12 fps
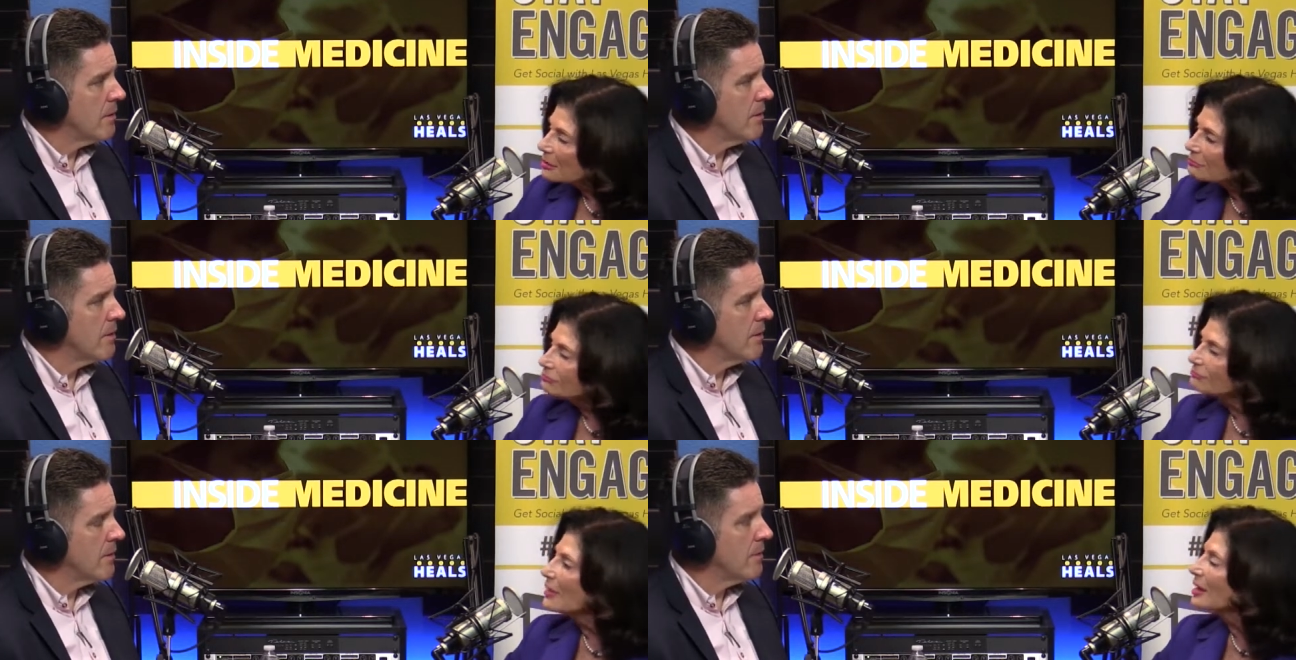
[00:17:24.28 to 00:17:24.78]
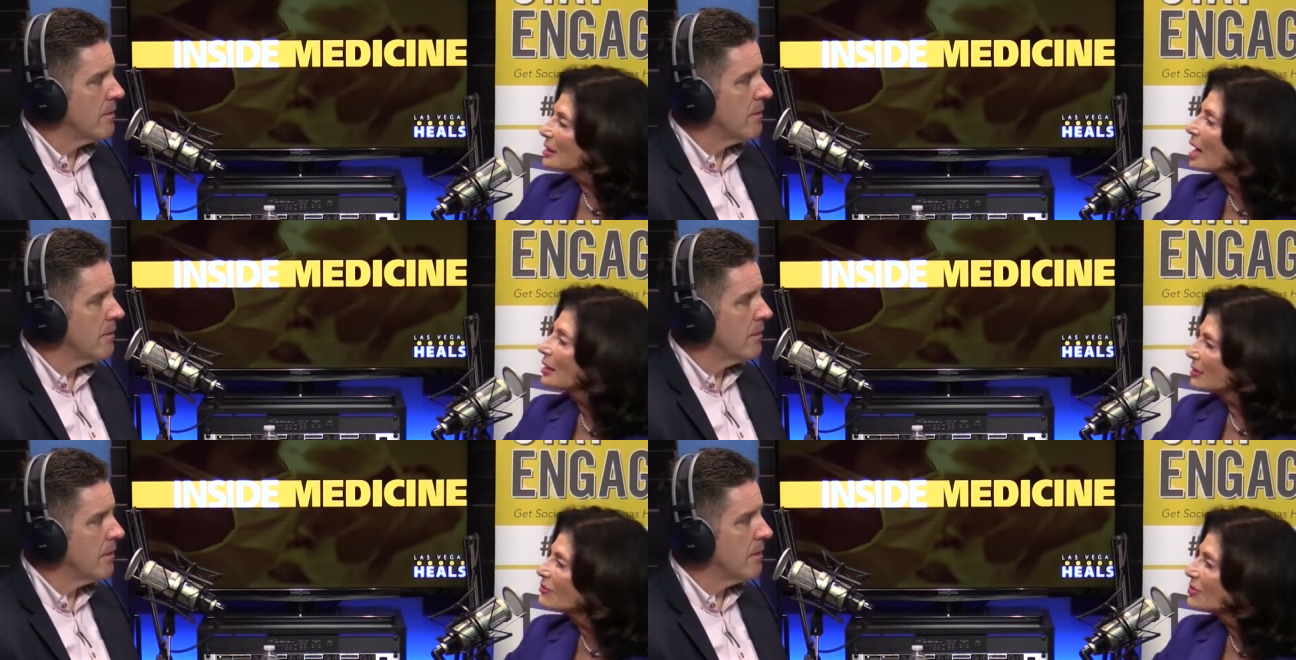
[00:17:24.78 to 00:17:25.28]
Speaker 1: may not
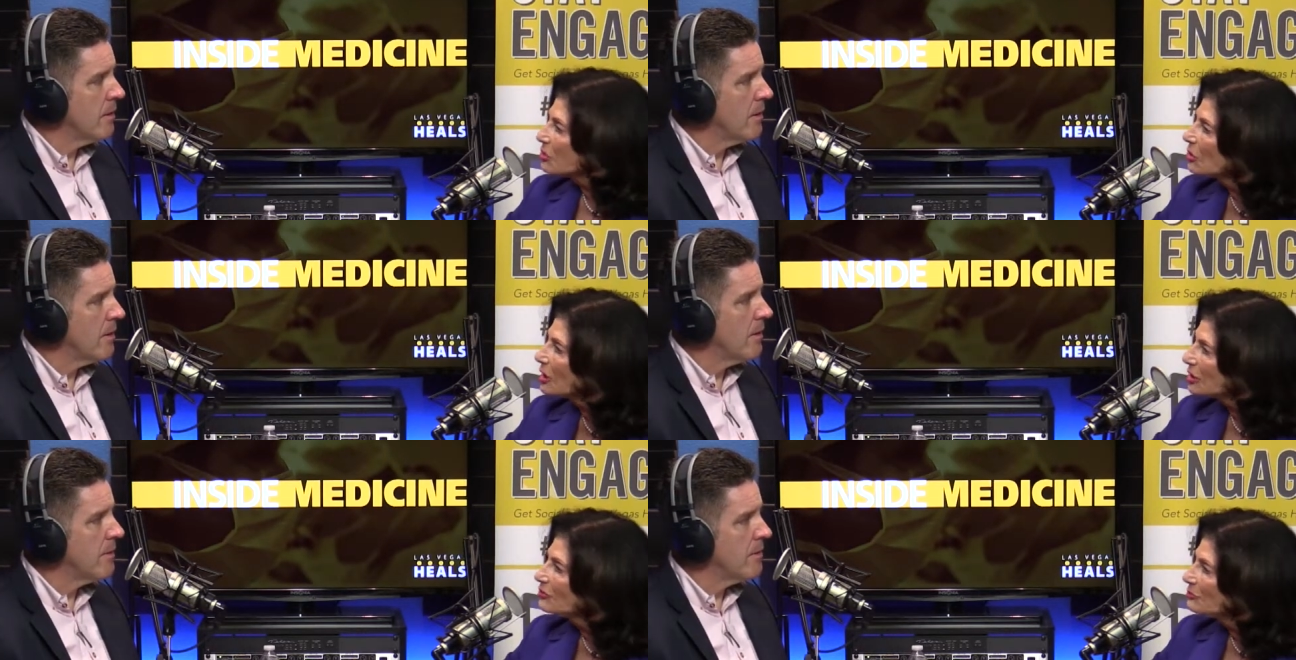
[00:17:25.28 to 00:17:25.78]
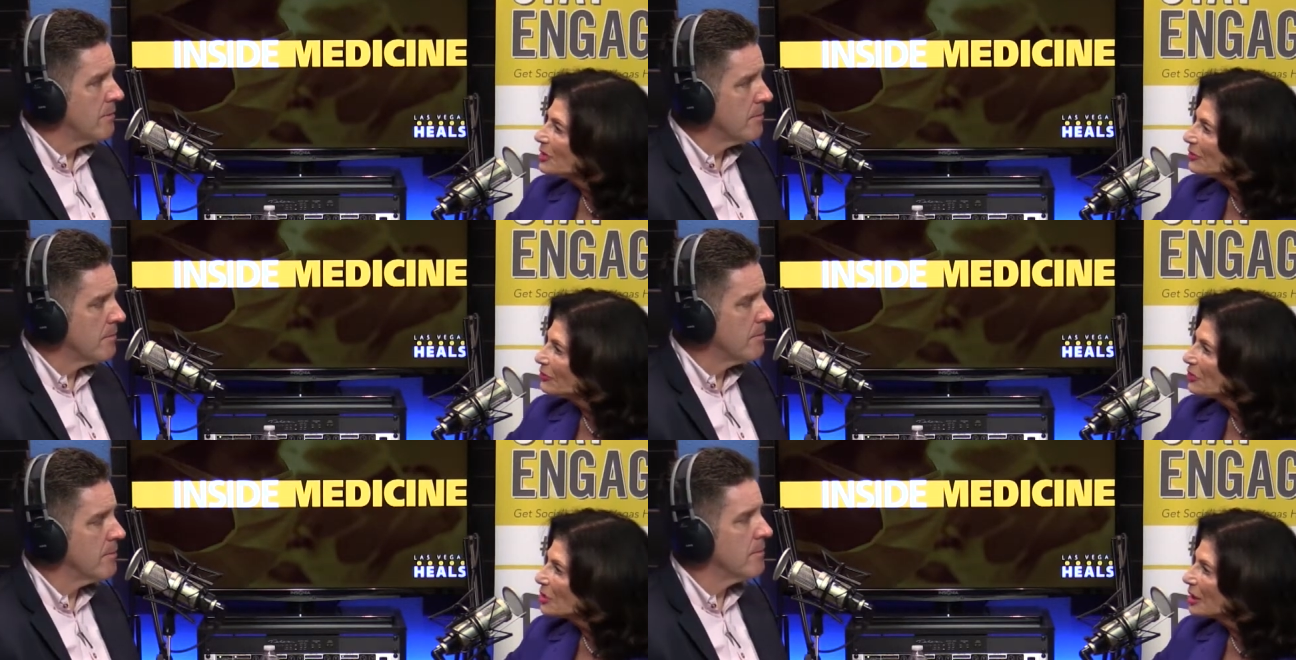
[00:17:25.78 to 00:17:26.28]
have thought of
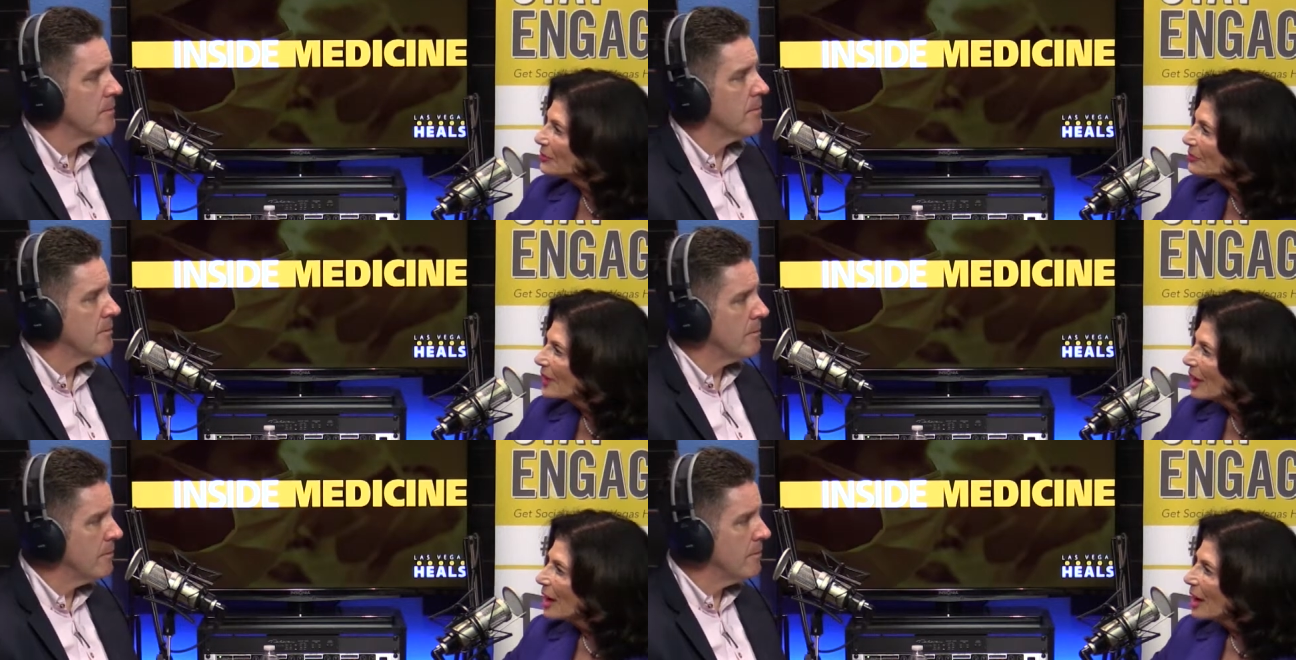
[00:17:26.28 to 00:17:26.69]
before mm-hmm.